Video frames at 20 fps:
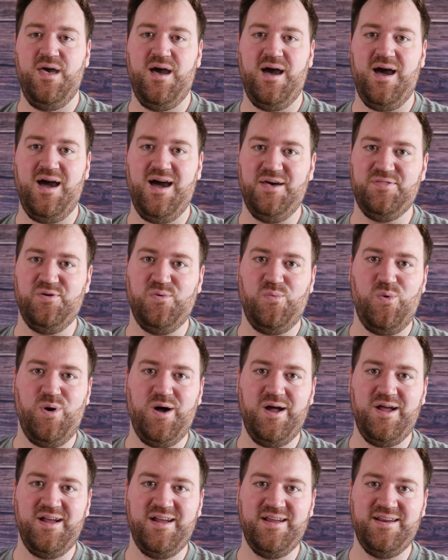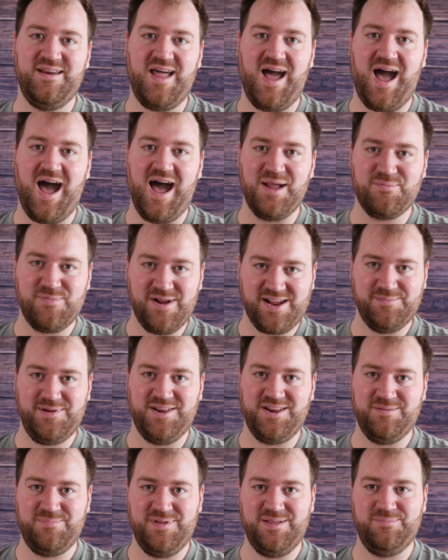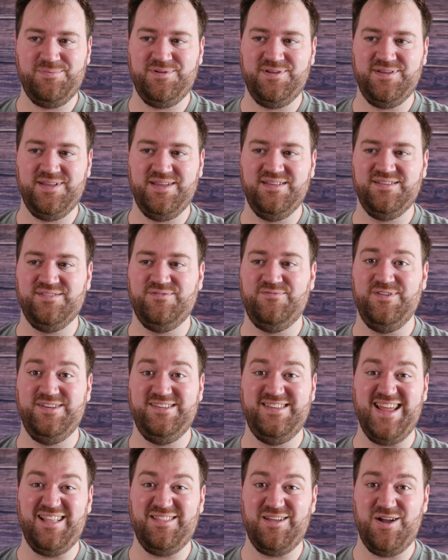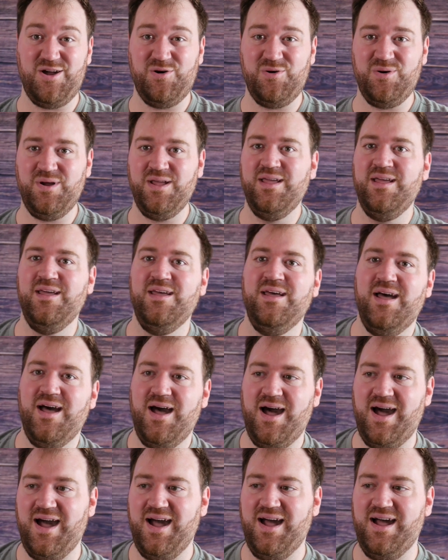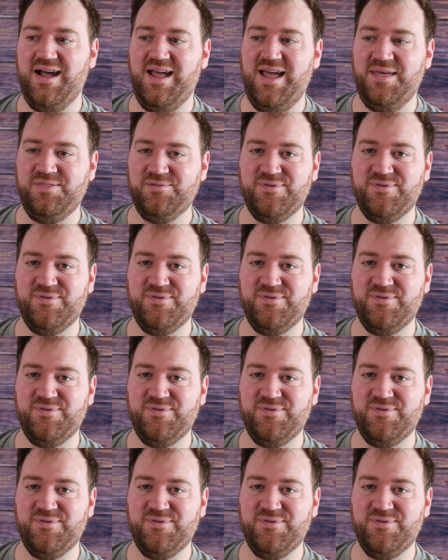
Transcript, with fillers: Uh, the one I'm recommending people is Vidello. Uh, and the